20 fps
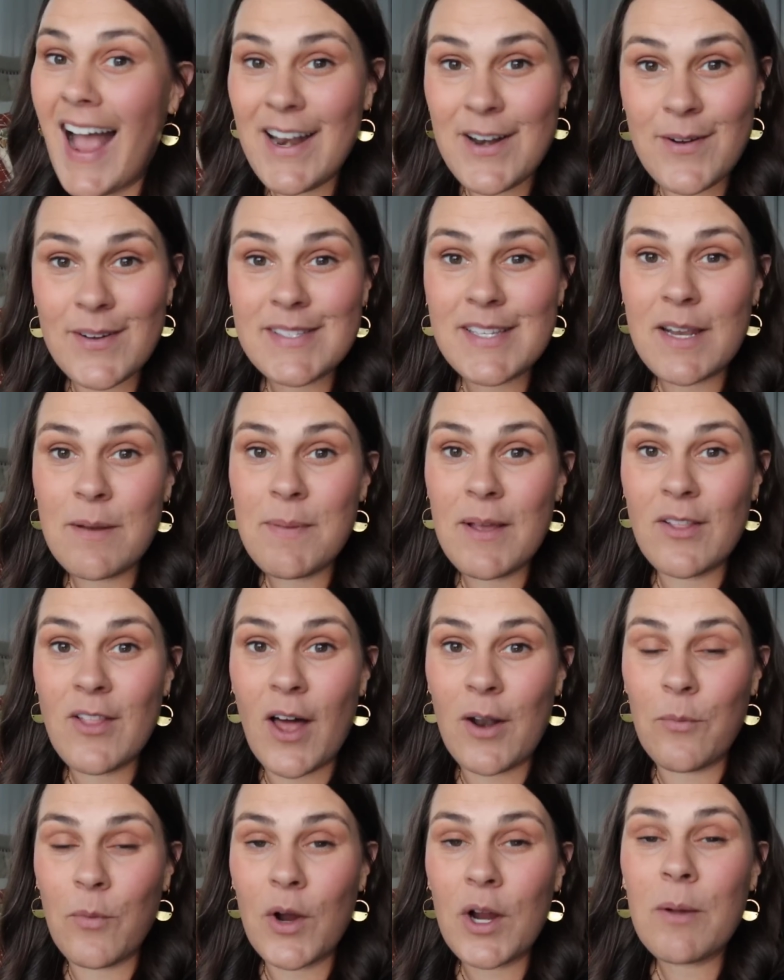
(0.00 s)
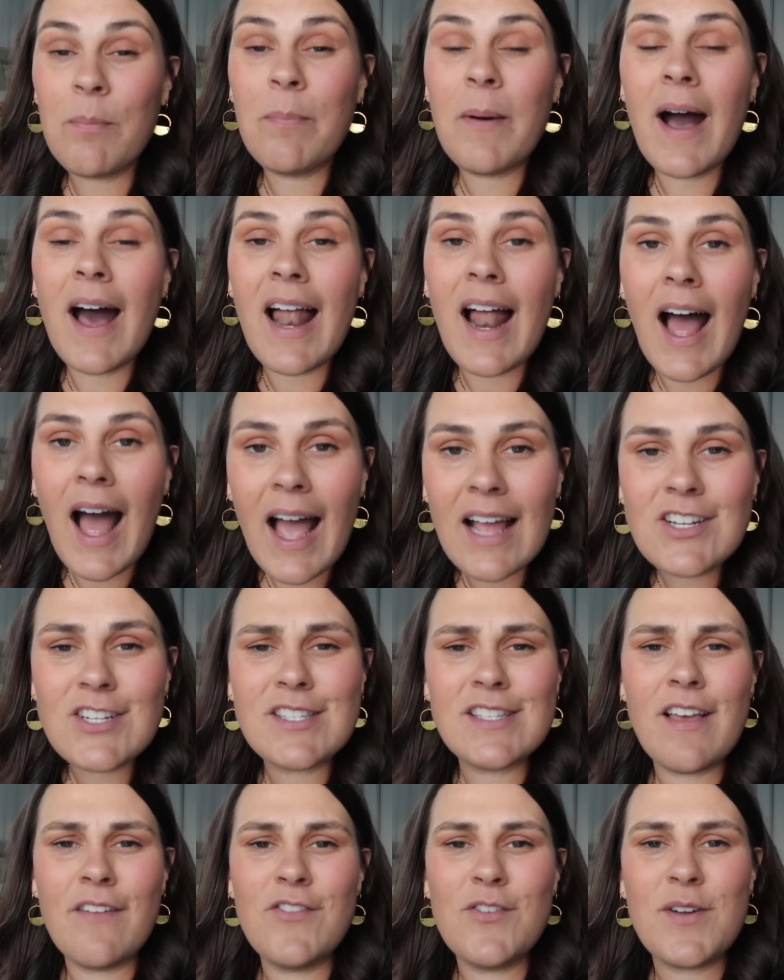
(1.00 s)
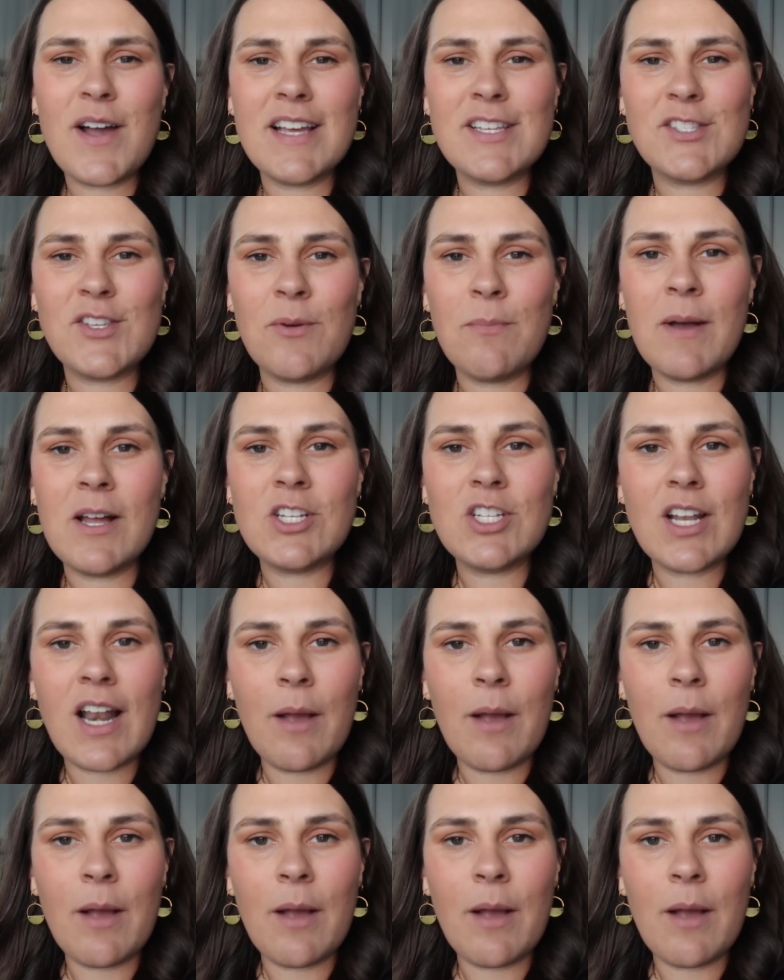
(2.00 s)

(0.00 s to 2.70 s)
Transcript: I know it's going to be a lot of work, but I just love you guys so much,